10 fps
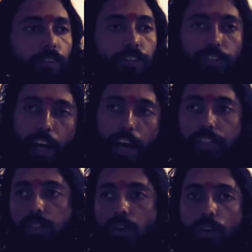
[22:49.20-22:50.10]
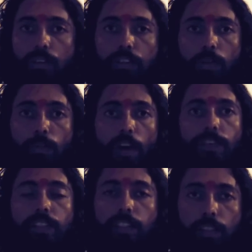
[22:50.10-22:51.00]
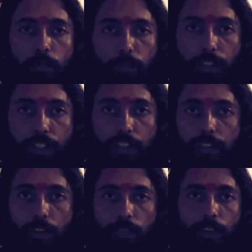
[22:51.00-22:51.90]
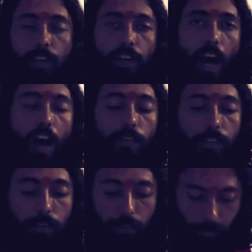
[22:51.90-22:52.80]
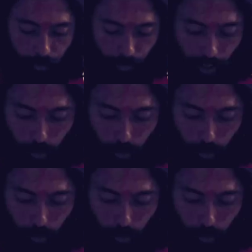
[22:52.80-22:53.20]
strikes or privacy breaches. I will tell